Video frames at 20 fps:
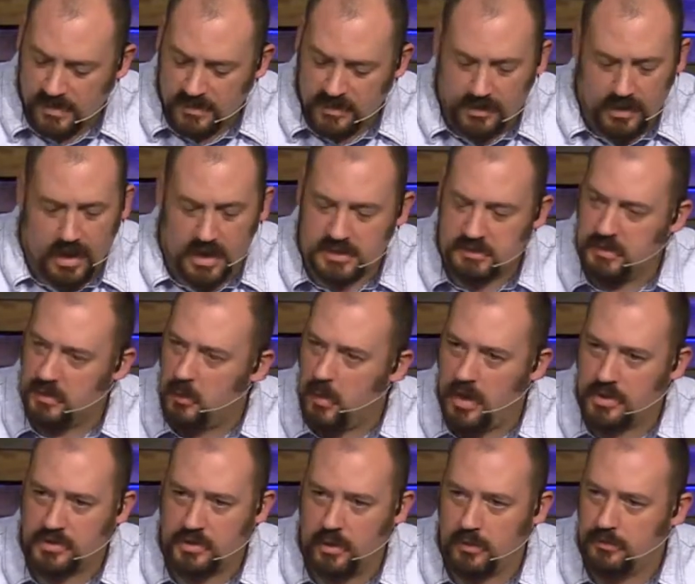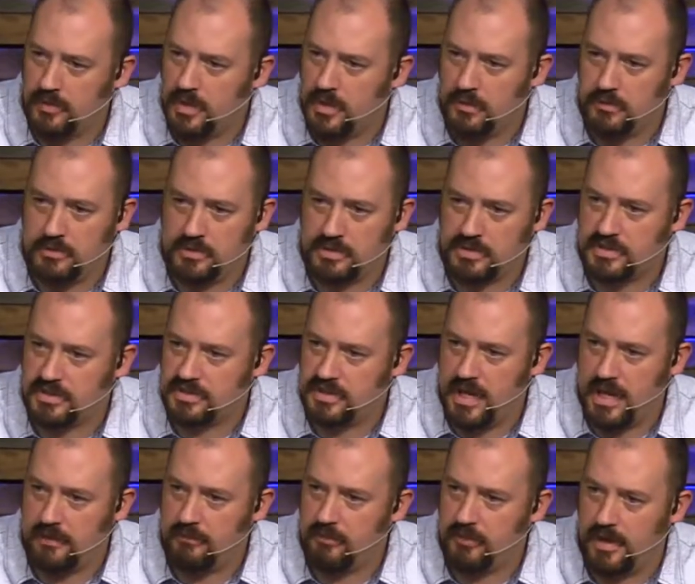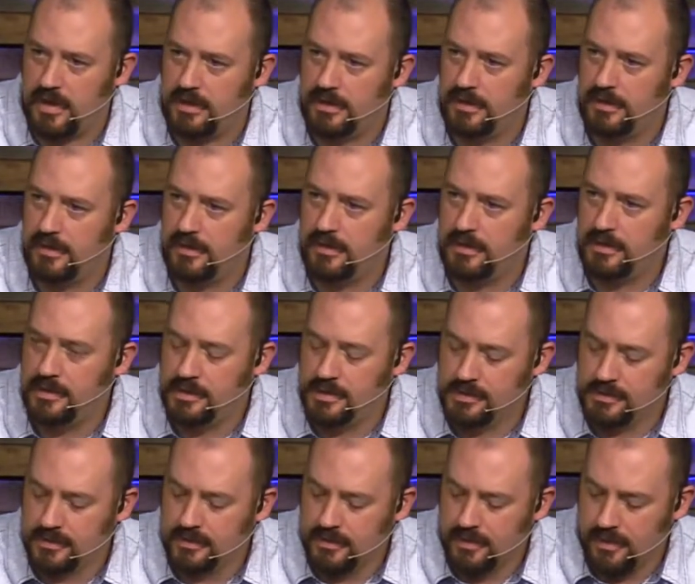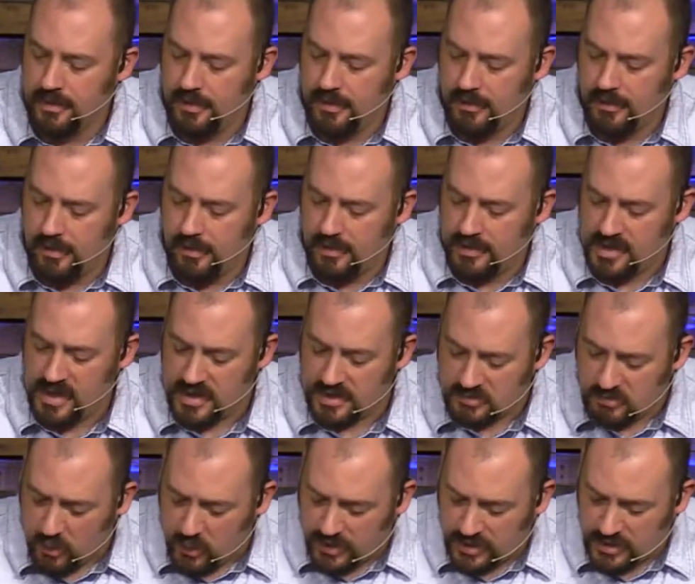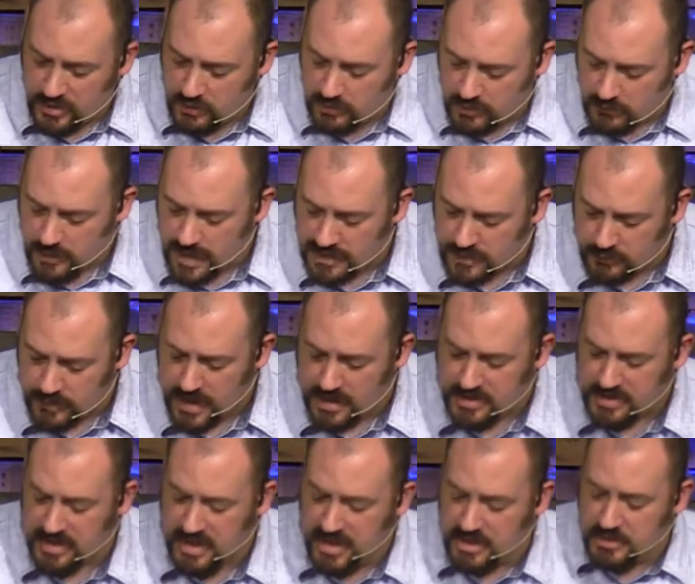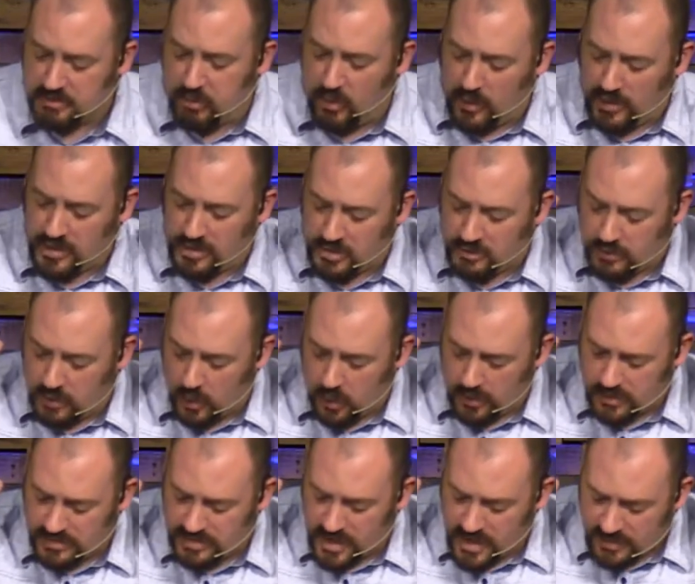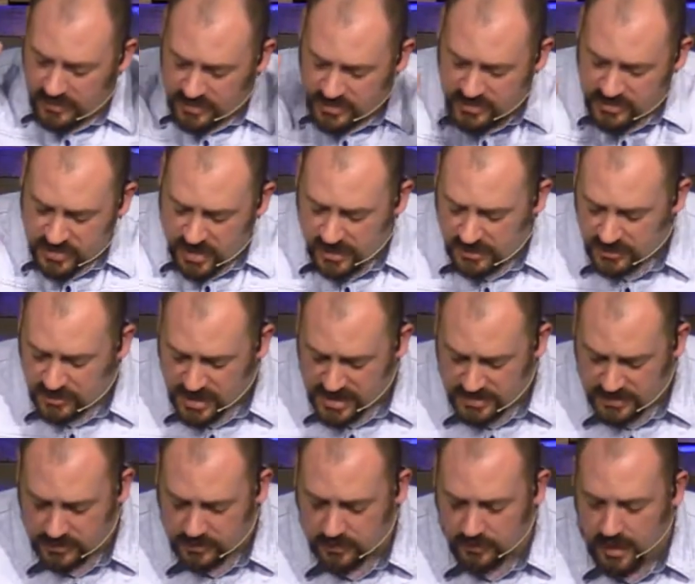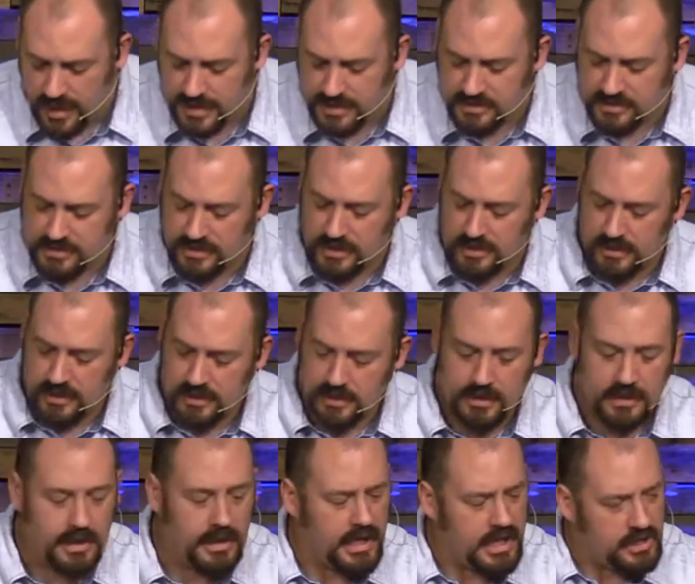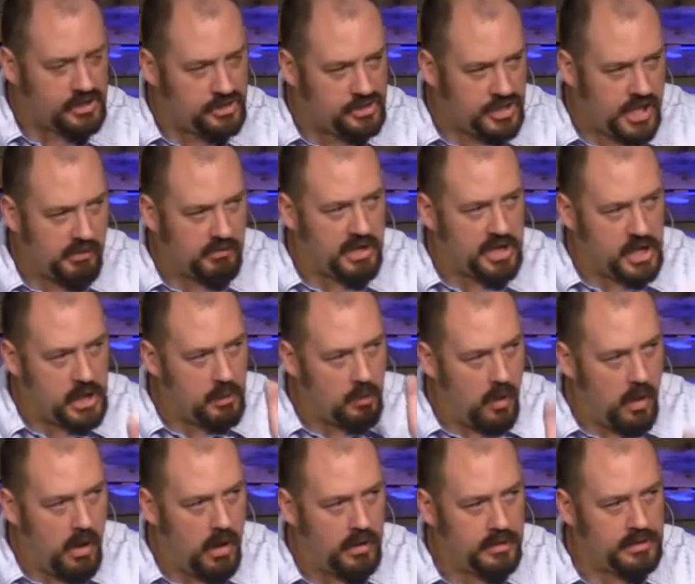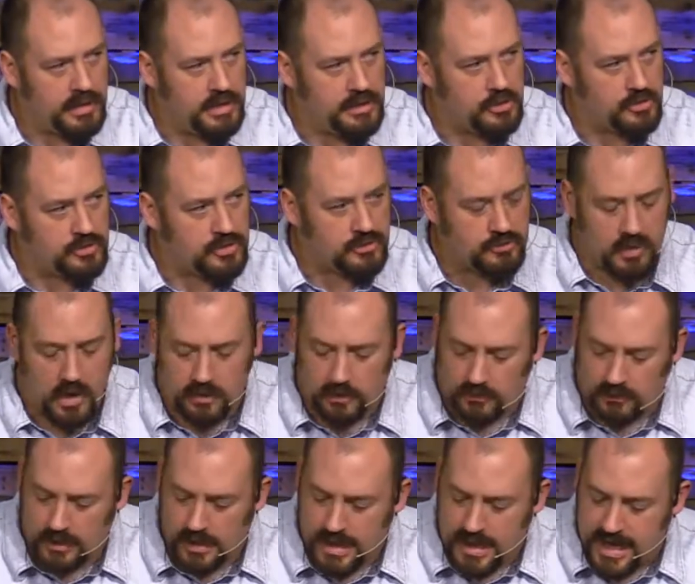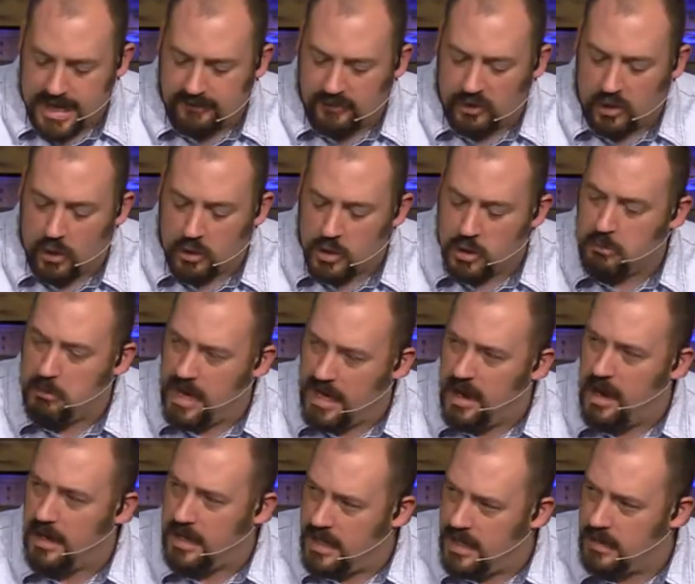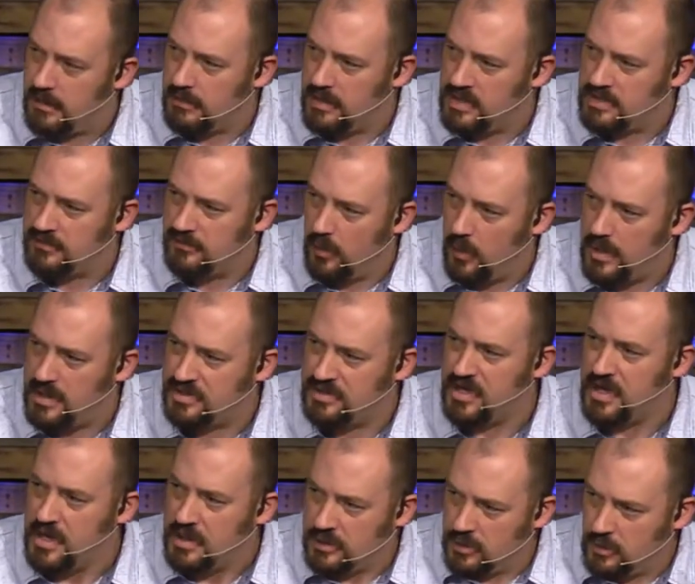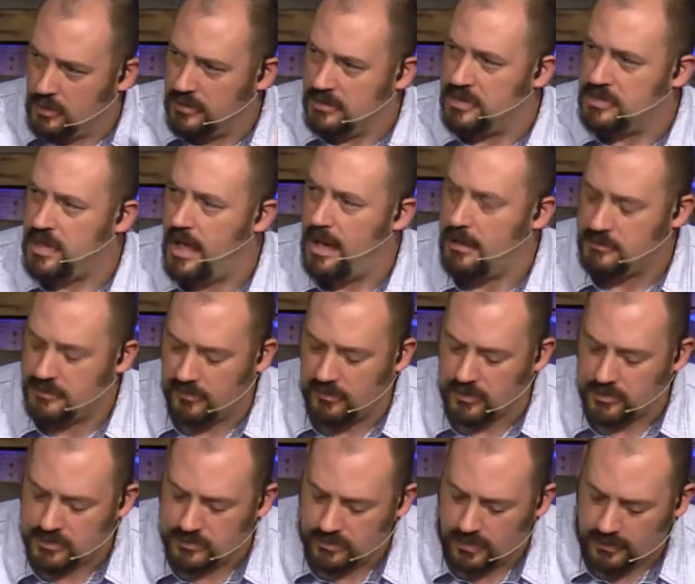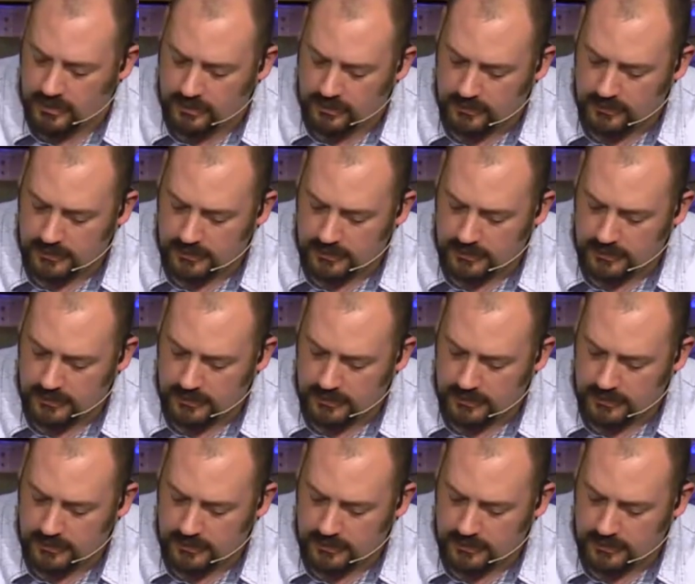God's been watching over you just the same, friend. He has pointed you in the right direction. He has pointed you towards the Son, Jesus Christ. And he is cheering you on in your struggle, even though you may not hear his voice during the times of your struggle.